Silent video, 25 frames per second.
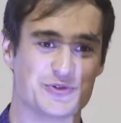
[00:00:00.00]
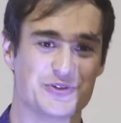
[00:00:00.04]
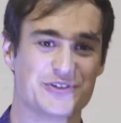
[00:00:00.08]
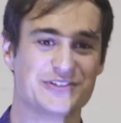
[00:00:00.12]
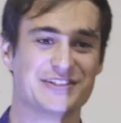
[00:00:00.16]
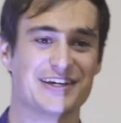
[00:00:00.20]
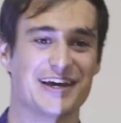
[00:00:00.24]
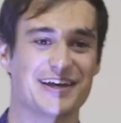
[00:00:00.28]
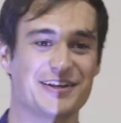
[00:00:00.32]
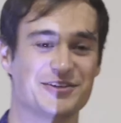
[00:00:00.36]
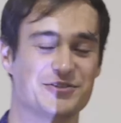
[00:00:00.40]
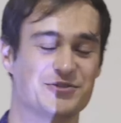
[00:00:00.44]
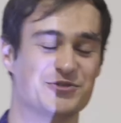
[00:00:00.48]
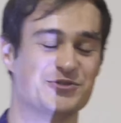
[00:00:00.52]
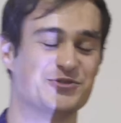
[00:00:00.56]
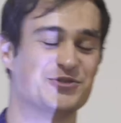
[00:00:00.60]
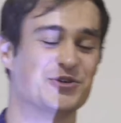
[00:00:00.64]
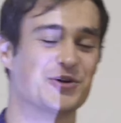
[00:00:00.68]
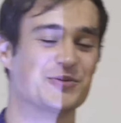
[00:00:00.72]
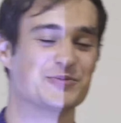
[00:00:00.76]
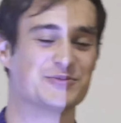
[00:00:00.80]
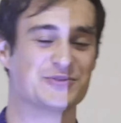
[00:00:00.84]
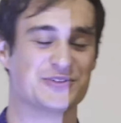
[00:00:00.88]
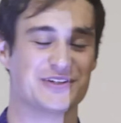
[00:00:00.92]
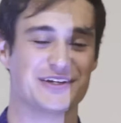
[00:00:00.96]
decided to
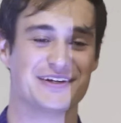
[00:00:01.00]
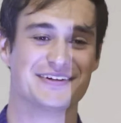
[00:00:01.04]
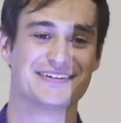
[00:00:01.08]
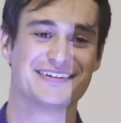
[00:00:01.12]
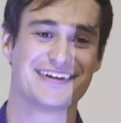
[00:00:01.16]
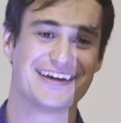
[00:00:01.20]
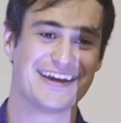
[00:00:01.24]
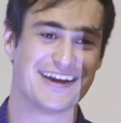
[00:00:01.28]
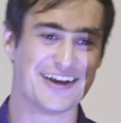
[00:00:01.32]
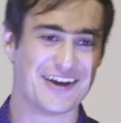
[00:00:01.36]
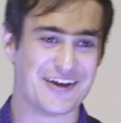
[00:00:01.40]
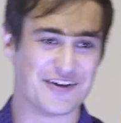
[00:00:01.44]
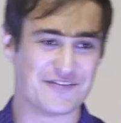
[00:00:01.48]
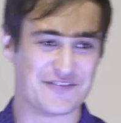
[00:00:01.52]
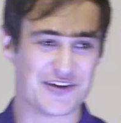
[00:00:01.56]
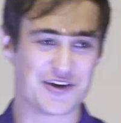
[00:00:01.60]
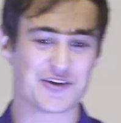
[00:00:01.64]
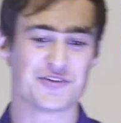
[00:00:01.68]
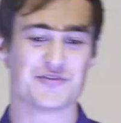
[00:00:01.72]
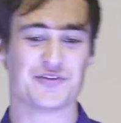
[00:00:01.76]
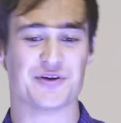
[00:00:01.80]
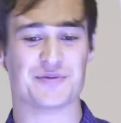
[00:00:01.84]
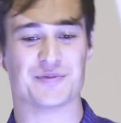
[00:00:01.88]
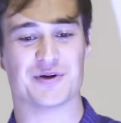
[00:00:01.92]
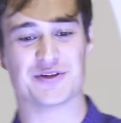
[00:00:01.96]
show up today. Thank
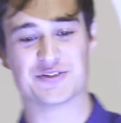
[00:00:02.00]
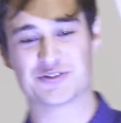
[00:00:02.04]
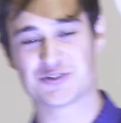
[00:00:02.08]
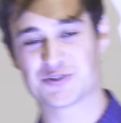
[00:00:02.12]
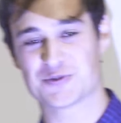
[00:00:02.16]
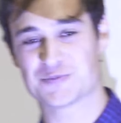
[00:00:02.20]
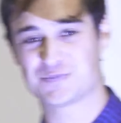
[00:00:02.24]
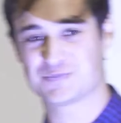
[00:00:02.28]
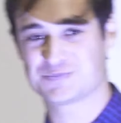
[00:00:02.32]
you very much.